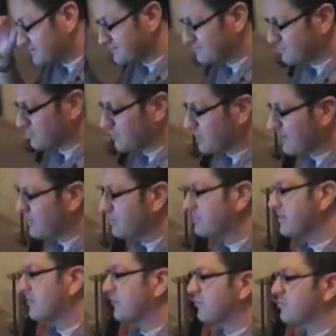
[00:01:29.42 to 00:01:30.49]
Central Ohio
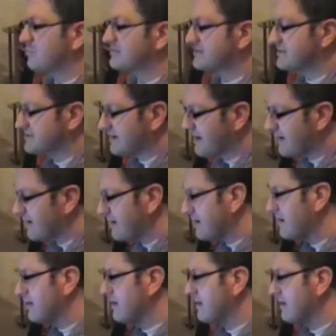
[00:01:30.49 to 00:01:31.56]
Paranormal
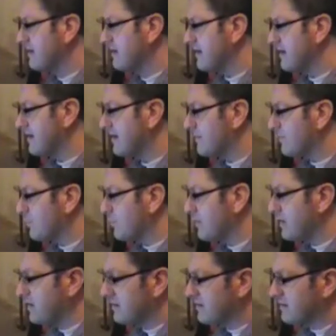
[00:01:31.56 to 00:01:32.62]
Society, and
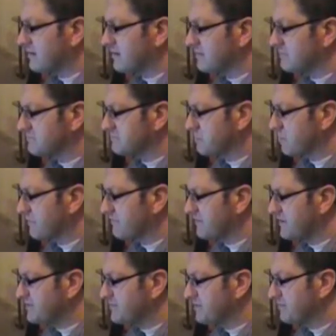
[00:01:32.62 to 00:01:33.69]
we were
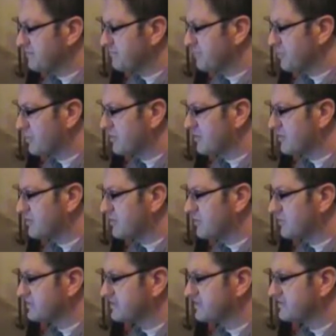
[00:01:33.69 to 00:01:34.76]
featured in the book
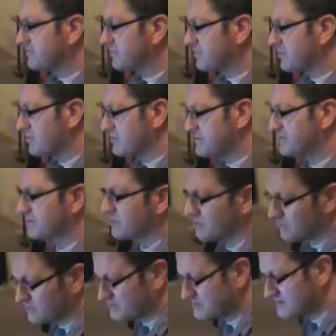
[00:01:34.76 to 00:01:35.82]
Ghosts from Coast to
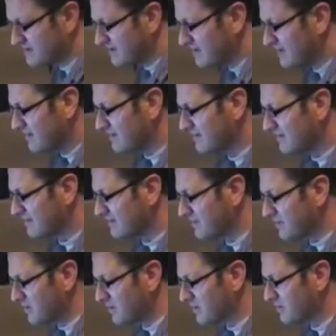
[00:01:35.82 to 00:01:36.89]
Coast.
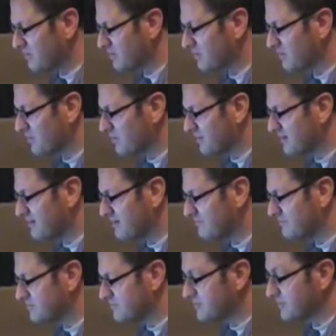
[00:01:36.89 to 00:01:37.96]
The author, her
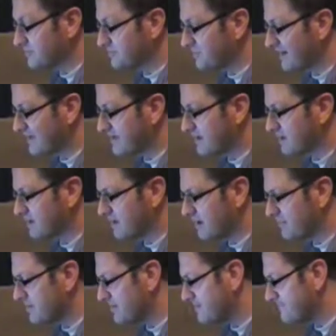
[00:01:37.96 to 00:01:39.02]
name, she goes by
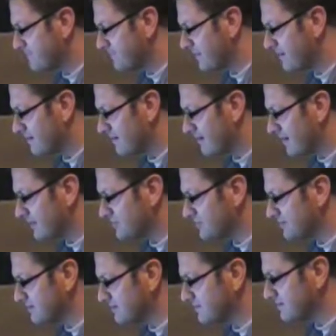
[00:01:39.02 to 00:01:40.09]
Kalyami, and
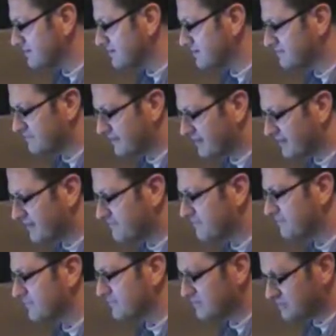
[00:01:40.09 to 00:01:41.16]
she lives in Nevada.
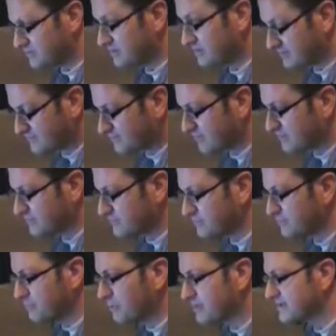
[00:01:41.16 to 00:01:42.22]
She has written
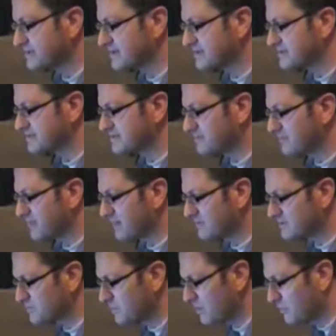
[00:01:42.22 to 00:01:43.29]
2 books since then, but that
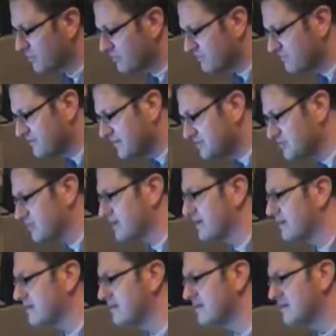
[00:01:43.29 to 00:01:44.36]
was the one we were featured in.